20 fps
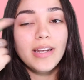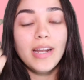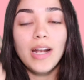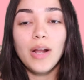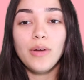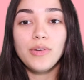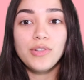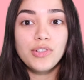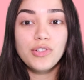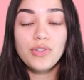And
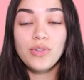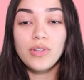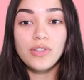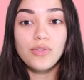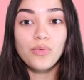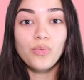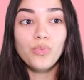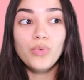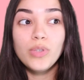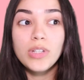I would just do this
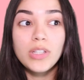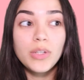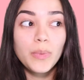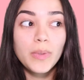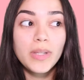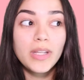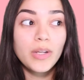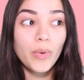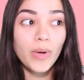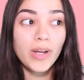
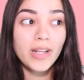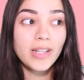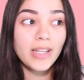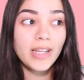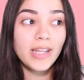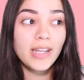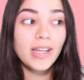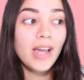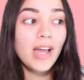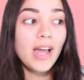really
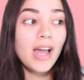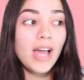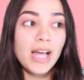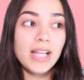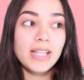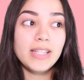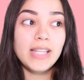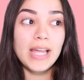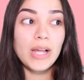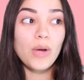quickly.
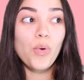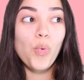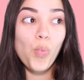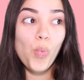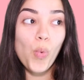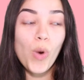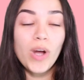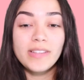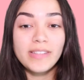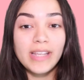Like
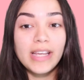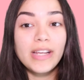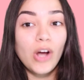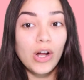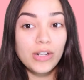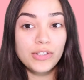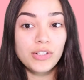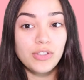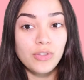once I got to